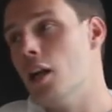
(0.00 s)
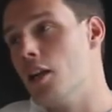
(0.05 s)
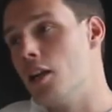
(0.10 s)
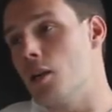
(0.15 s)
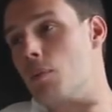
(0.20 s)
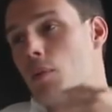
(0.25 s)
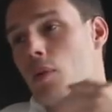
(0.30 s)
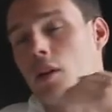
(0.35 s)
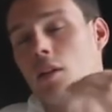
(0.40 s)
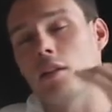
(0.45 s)

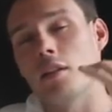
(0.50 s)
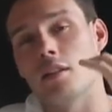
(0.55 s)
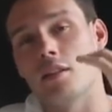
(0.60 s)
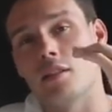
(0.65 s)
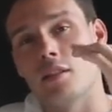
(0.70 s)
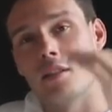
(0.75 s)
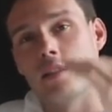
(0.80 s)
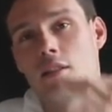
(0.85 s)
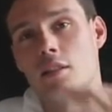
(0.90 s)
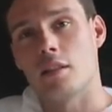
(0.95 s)
Your body
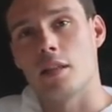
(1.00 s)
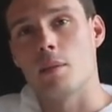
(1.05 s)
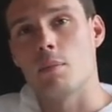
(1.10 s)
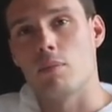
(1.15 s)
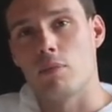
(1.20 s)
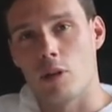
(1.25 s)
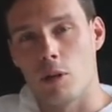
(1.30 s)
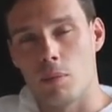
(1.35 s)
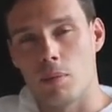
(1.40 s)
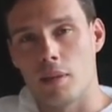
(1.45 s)
needs to sleep
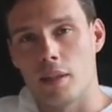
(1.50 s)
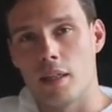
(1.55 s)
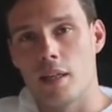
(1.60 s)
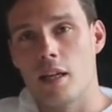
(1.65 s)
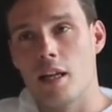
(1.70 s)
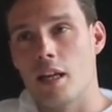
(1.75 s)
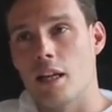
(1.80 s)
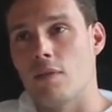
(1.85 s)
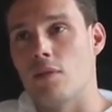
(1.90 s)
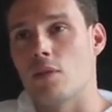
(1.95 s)
properly.
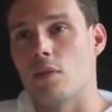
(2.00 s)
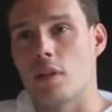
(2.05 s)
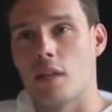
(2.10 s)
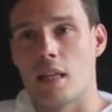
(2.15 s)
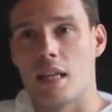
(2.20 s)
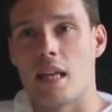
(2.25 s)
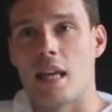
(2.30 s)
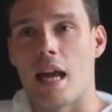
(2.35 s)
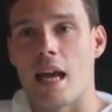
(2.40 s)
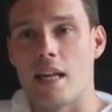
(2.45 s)
If you're not
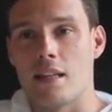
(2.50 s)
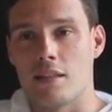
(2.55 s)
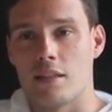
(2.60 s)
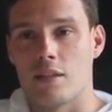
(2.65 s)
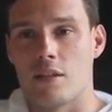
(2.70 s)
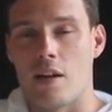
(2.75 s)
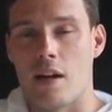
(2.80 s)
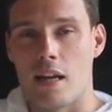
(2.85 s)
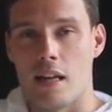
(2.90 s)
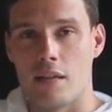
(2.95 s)
getting eight
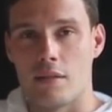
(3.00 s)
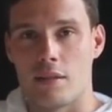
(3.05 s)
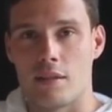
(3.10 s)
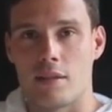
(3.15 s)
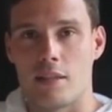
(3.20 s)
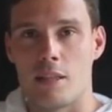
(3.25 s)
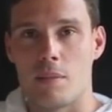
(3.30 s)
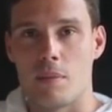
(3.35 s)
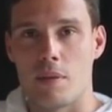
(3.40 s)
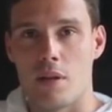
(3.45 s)
to nine hours of
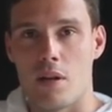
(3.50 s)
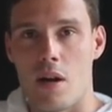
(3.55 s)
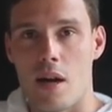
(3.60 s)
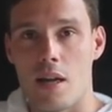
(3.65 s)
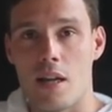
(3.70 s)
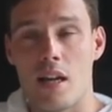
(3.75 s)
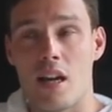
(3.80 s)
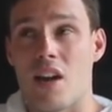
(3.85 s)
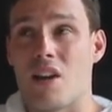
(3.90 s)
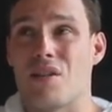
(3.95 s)
sleep a
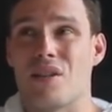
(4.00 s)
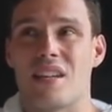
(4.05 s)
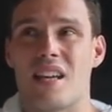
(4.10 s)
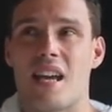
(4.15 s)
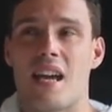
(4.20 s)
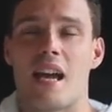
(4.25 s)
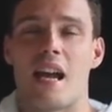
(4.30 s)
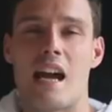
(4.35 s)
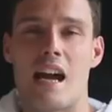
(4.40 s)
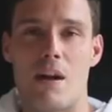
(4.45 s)
night, I don't
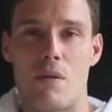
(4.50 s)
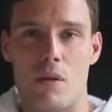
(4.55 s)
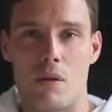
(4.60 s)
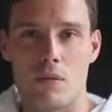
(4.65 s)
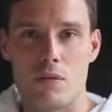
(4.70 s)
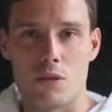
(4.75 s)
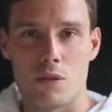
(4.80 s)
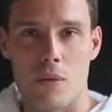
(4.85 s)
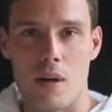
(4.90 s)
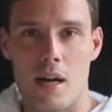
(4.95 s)
care how
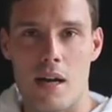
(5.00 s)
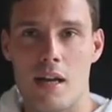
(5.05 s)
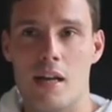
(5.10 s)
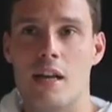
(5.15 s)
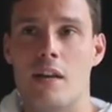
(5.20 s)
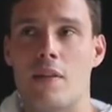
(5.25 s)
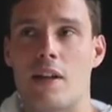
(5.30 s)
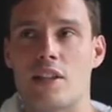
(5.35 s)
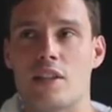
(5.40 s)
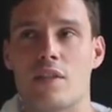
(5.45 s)
old you are,
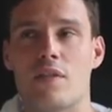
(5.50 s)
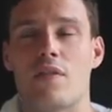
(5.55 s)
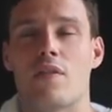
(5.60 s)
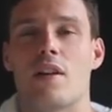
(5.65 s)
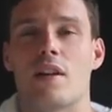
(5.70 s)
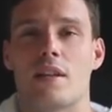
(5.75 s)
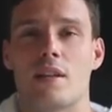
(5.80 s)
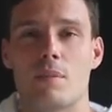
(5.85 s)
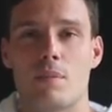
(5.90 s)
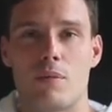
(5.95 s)
that's a
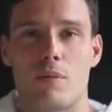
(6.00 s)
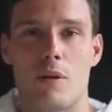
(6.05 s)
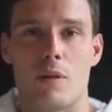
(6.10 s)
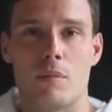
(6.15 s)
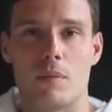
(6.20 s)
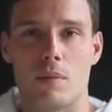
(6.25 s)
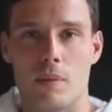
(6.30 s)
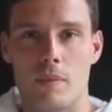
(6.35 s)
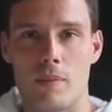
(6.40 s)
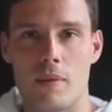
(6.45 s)
fucking
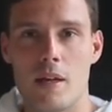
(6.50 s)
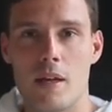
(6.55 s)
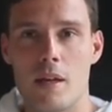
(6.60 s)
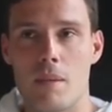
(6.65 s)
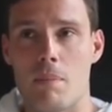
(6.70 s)
problem.